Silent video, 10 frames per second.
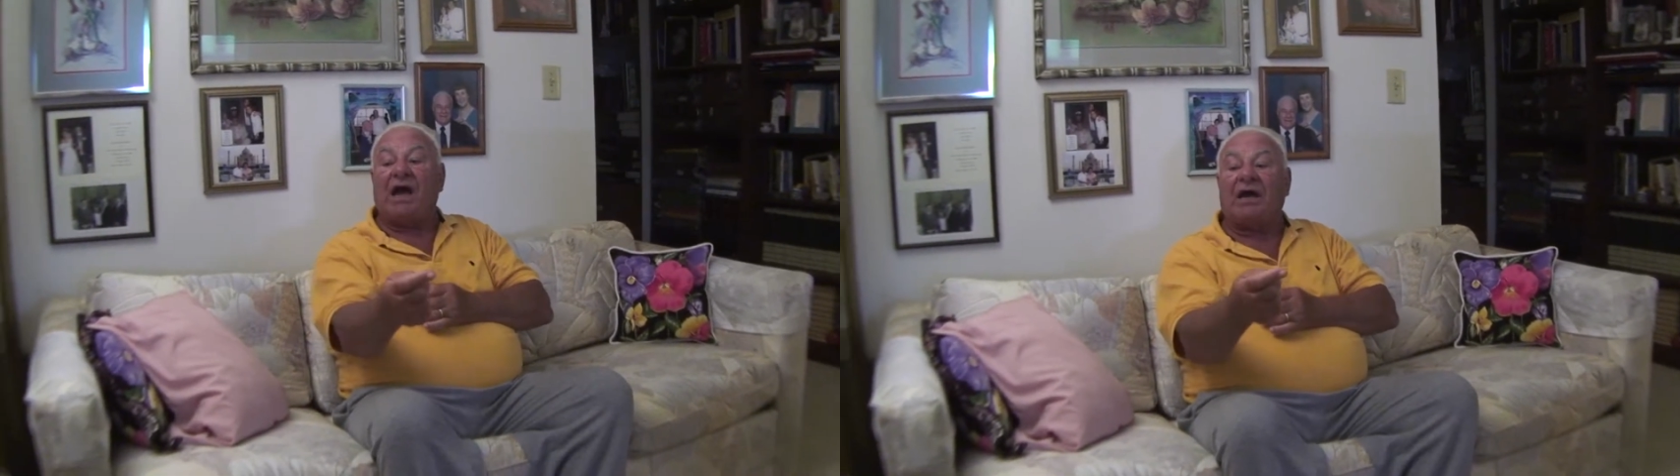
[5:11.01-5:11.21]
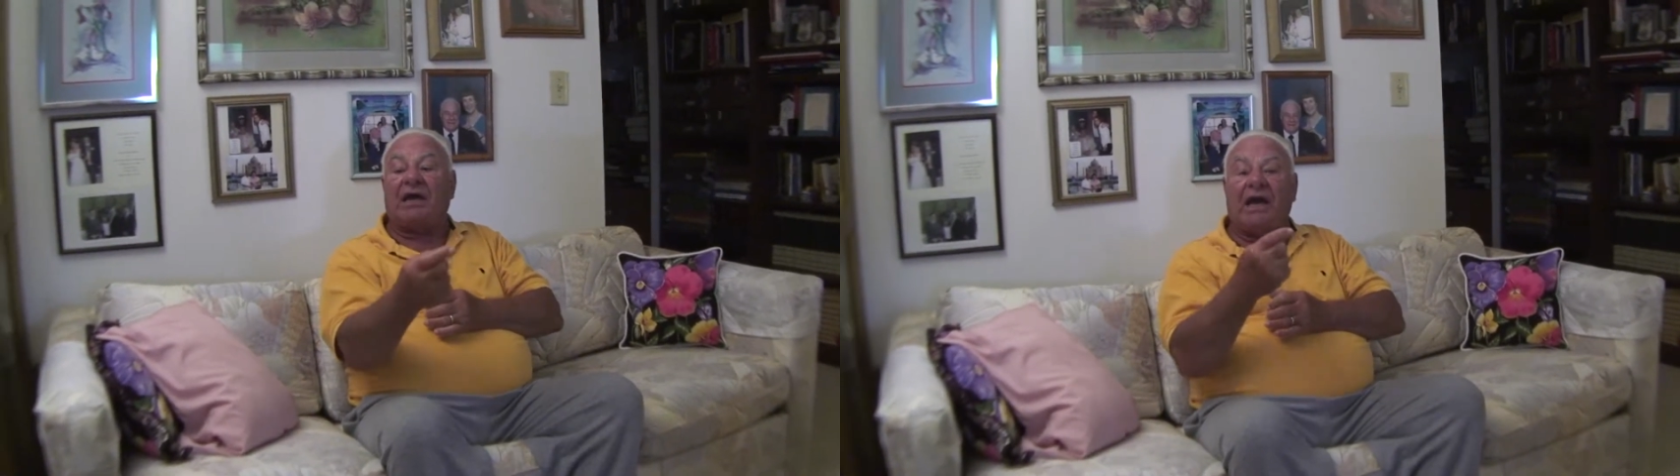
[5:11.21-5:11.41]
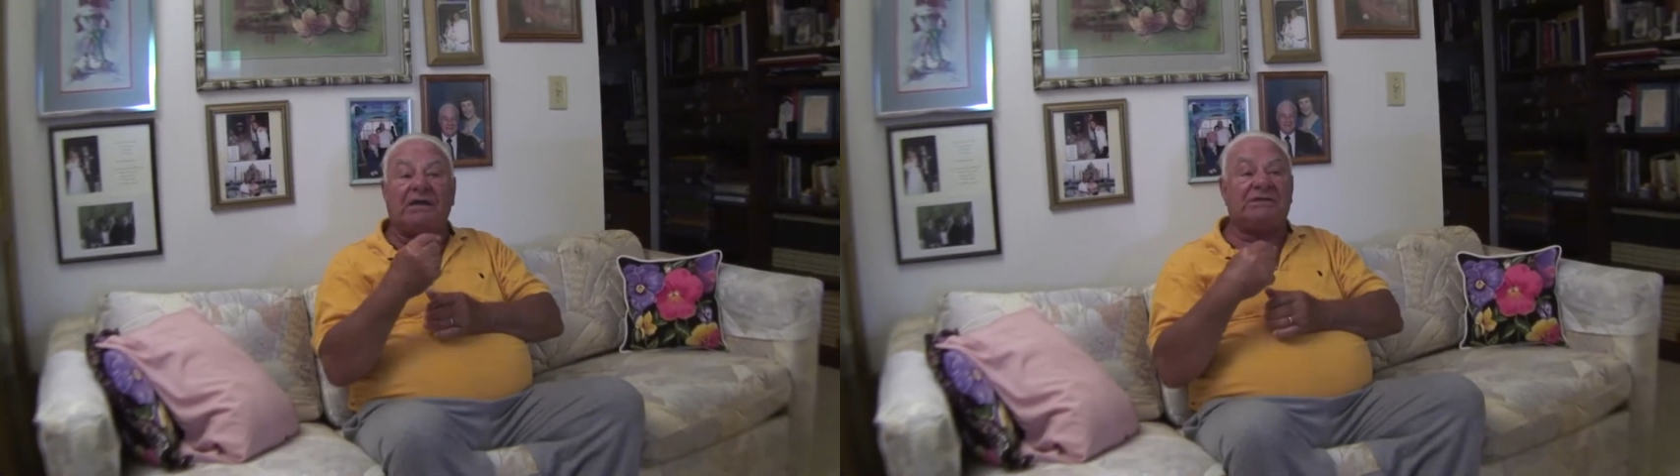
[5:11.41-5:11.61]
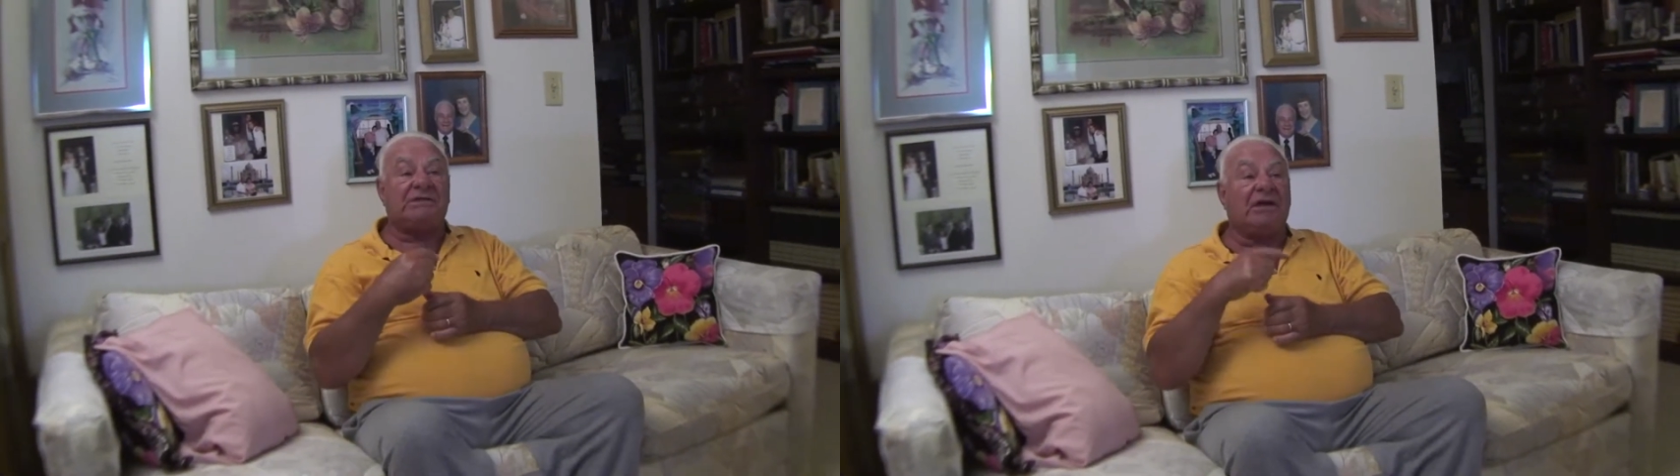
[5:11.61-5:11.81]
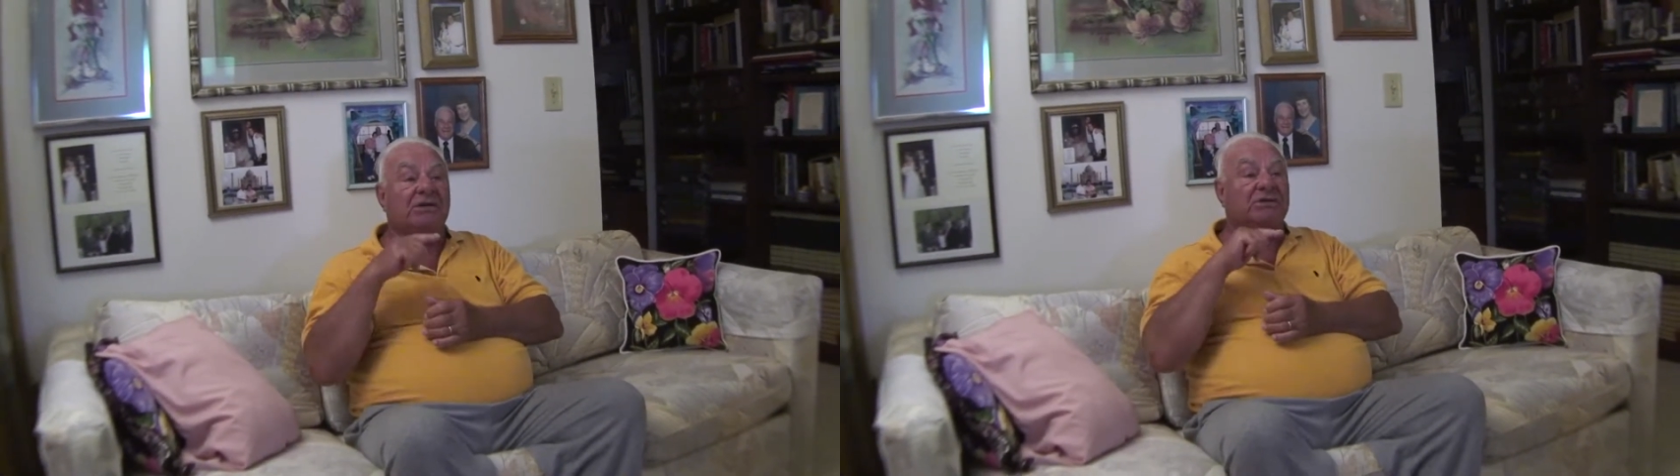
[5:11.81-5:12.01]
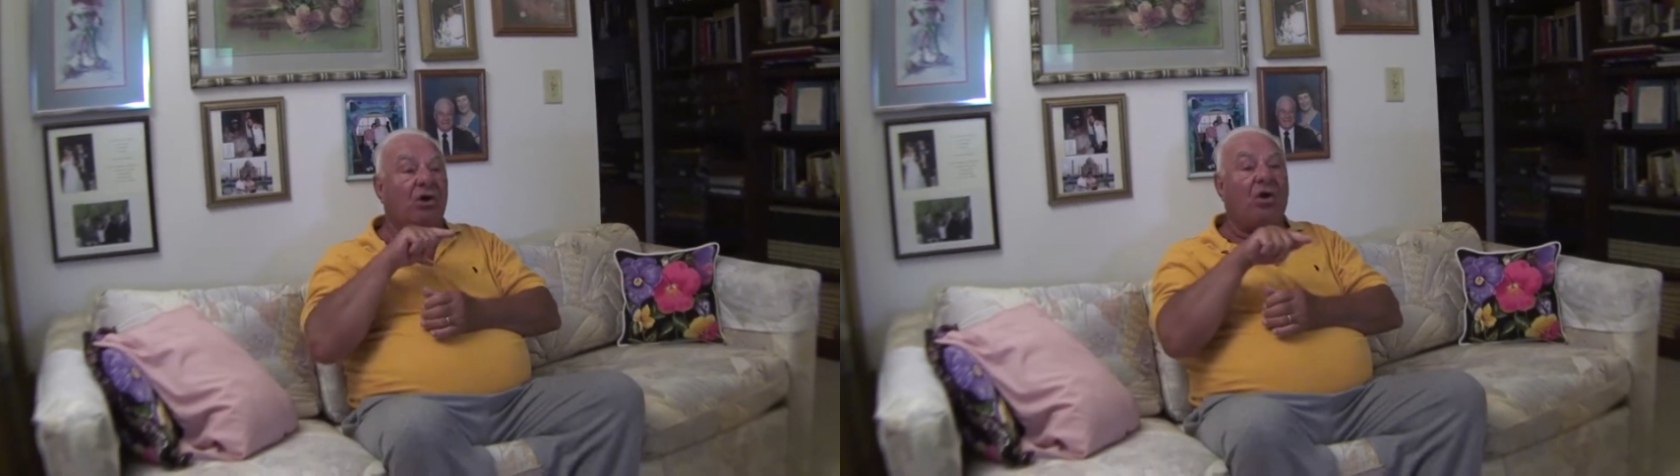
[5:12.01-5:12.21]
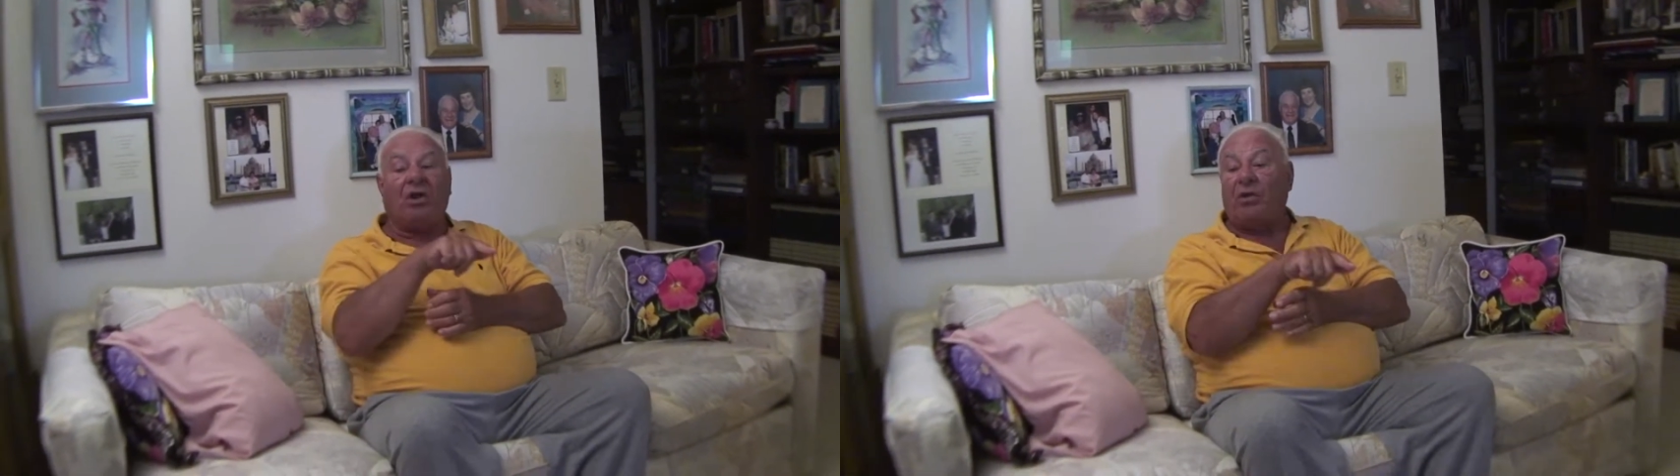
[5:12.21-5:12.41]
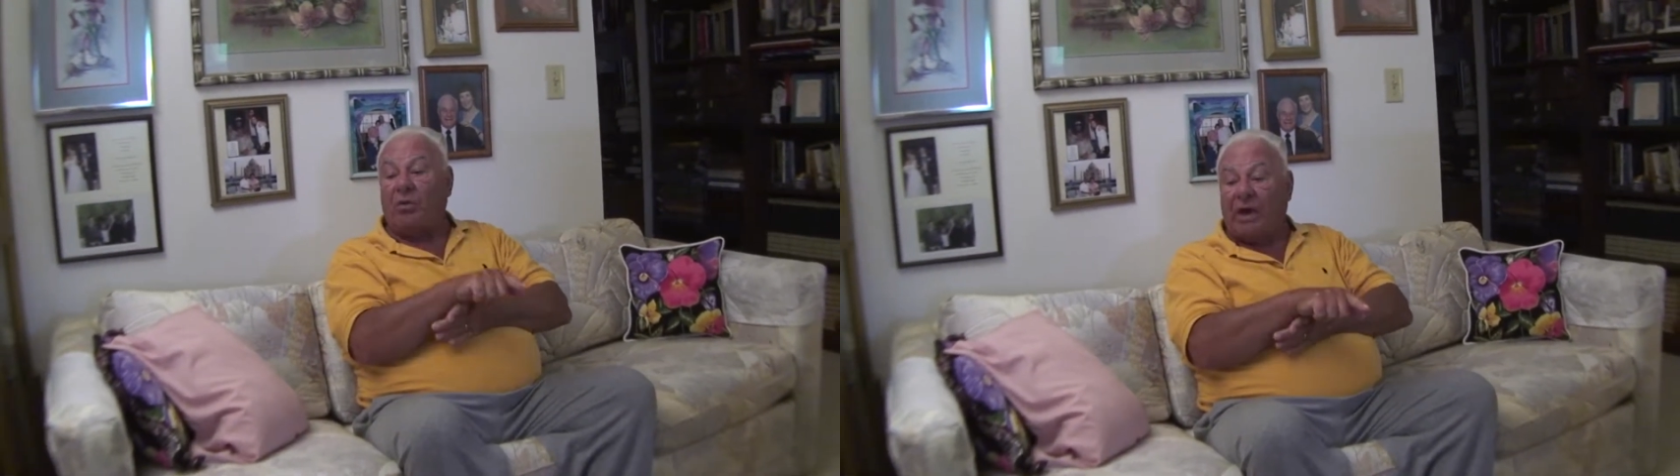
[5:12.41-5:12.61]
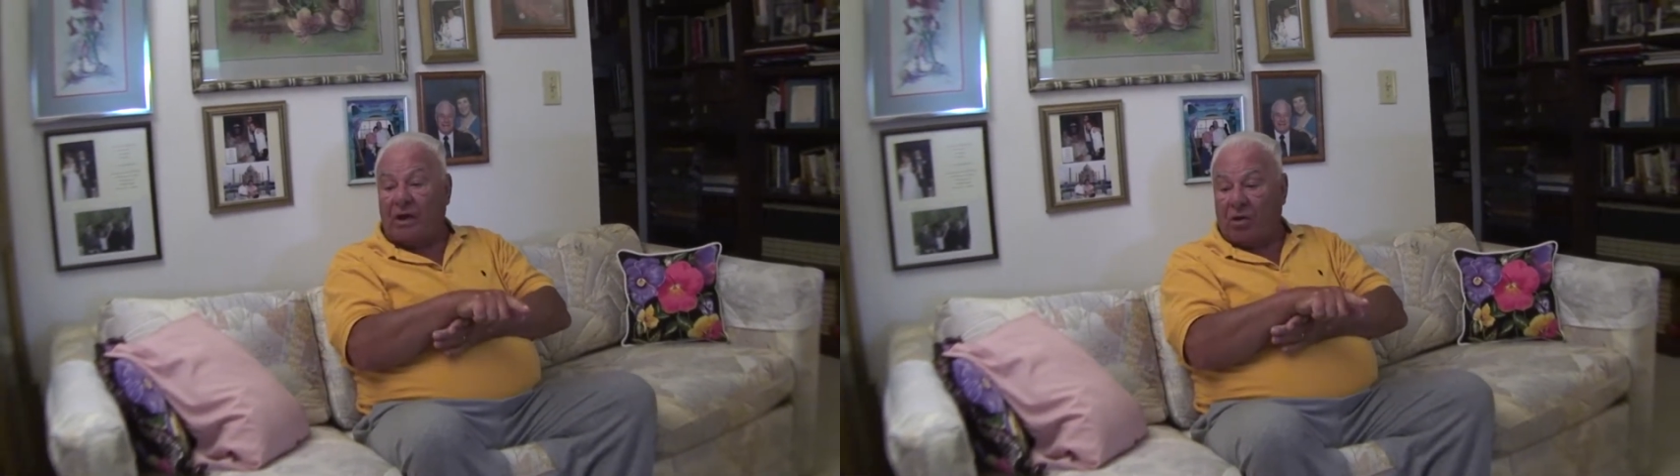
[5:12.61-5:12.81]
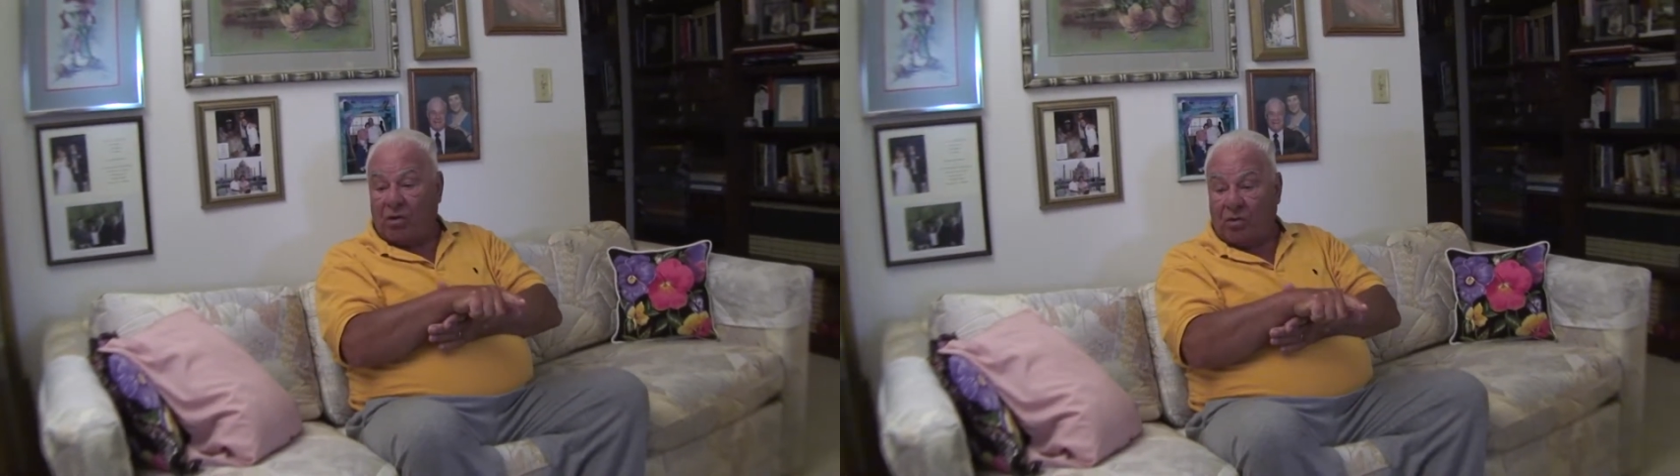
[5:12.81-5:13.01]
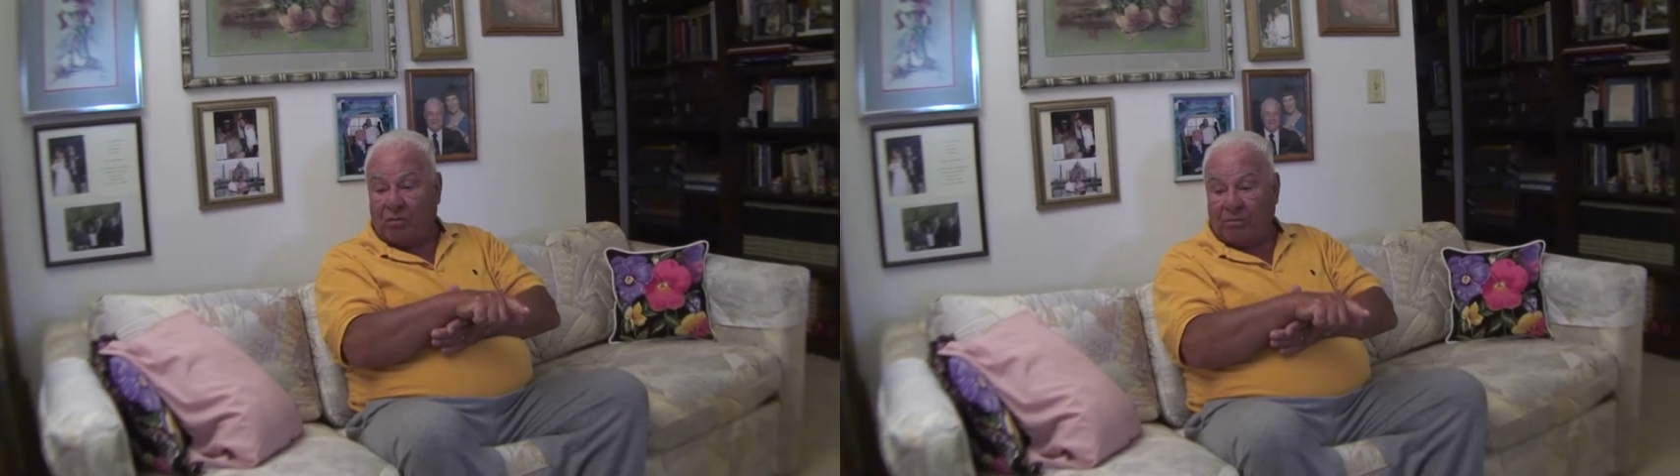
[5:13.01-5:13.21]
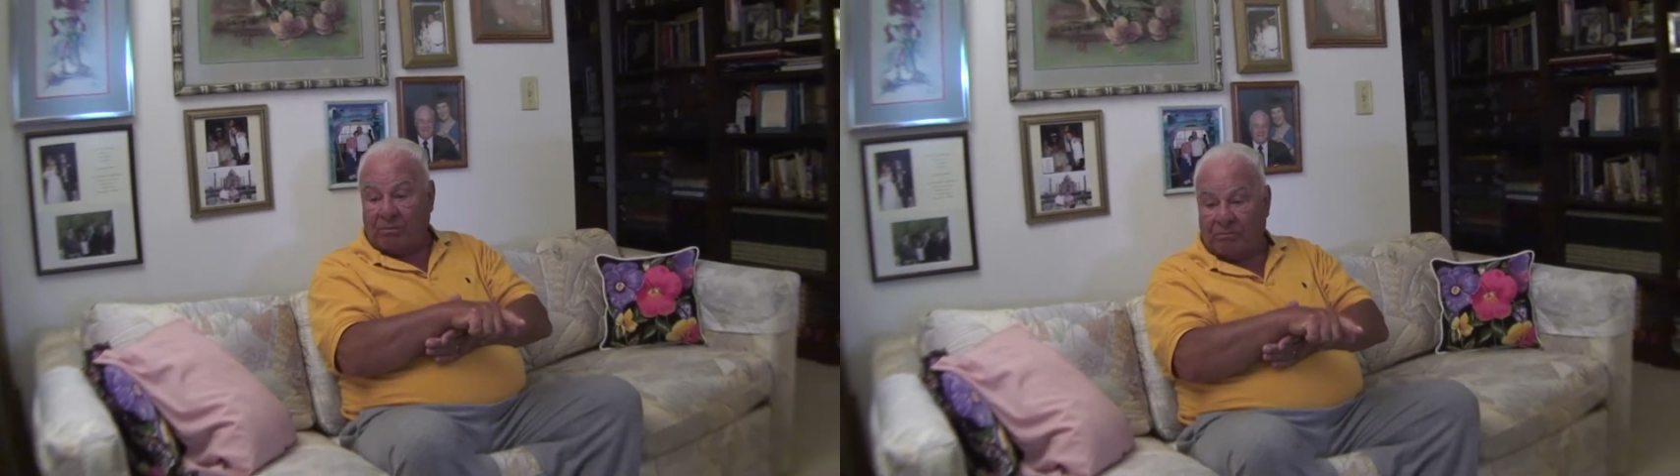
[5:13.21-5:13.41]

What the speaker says: against us all the way home.